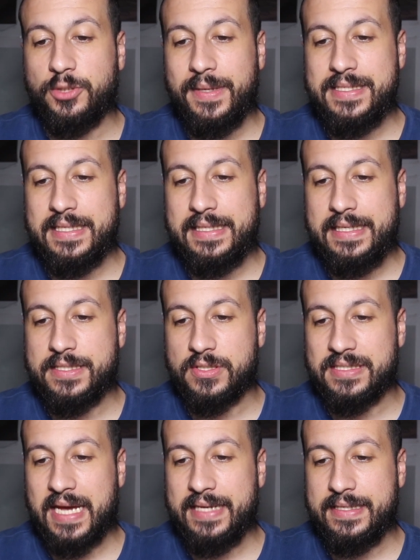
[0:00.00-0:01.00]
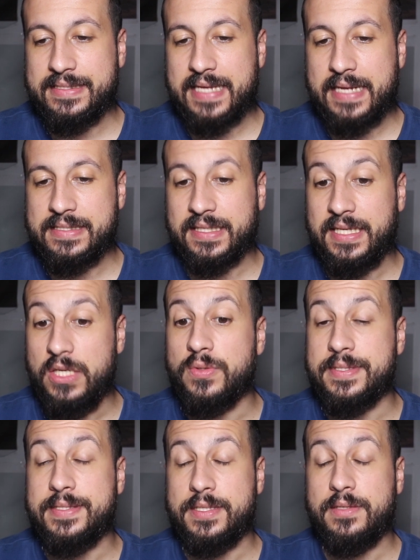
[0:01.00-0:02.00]
basically, society stands
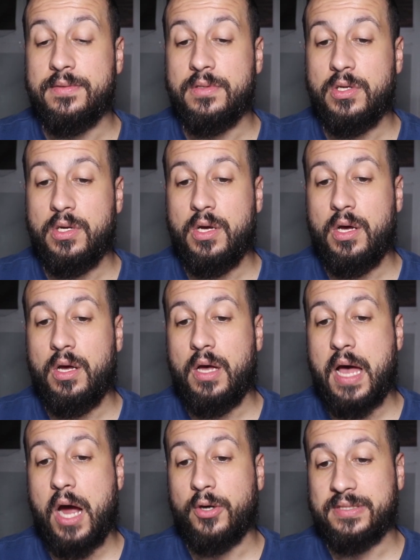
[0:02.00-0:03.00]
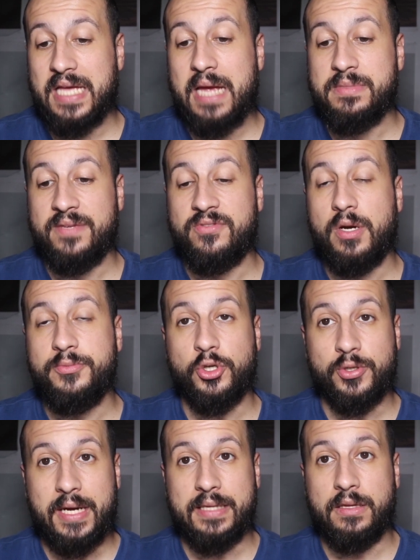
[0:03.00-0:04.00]
accused. Our times have robbed
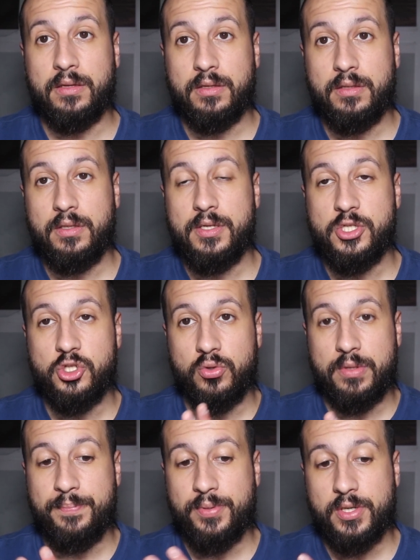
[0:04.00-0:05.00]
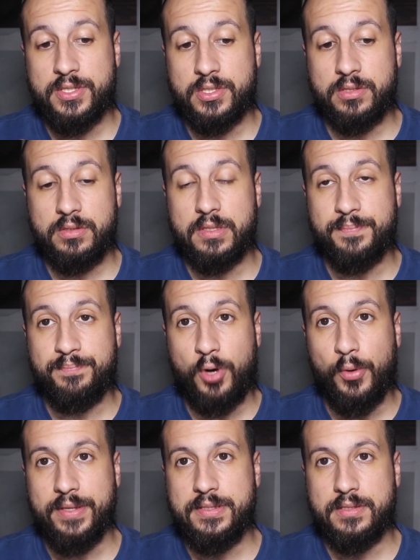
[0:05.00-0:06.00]
your cradle. So the person, the
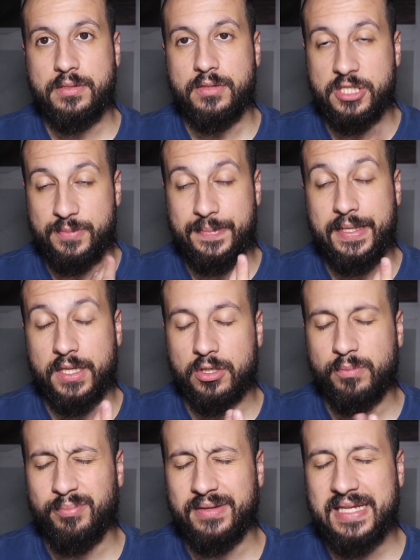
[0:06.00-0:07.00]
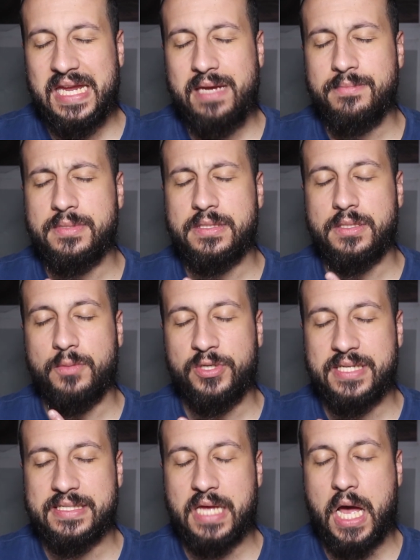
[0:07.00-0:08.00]
poet, the speaker, blames, when
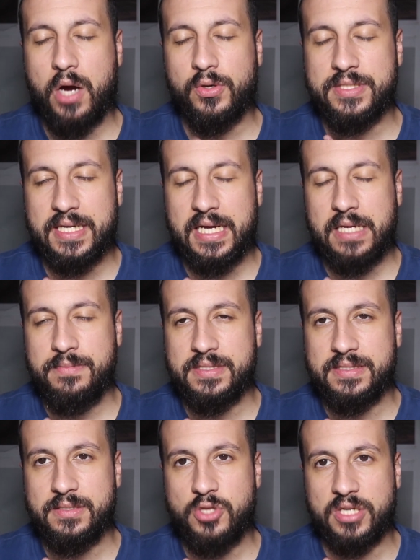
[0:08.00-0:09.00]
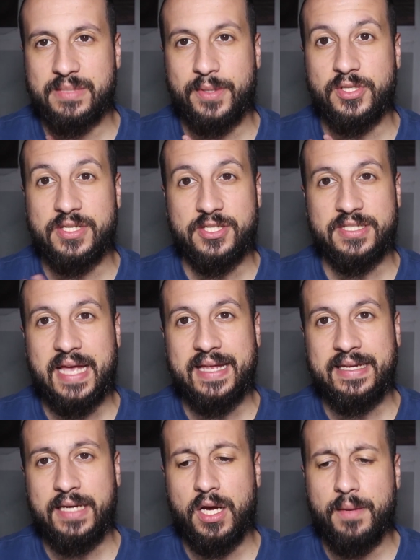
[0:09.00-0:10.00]
he says our times, talks about the
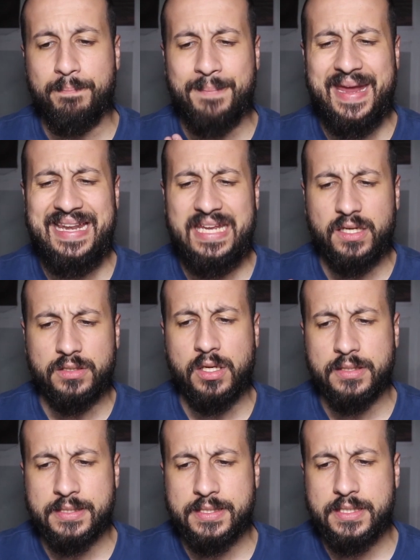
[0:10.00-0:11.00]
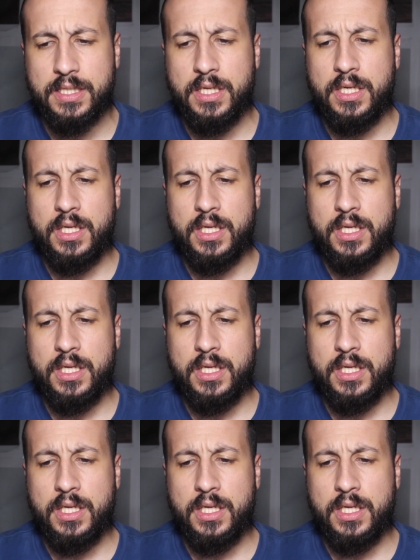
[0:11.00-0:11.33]
society, mainly adults.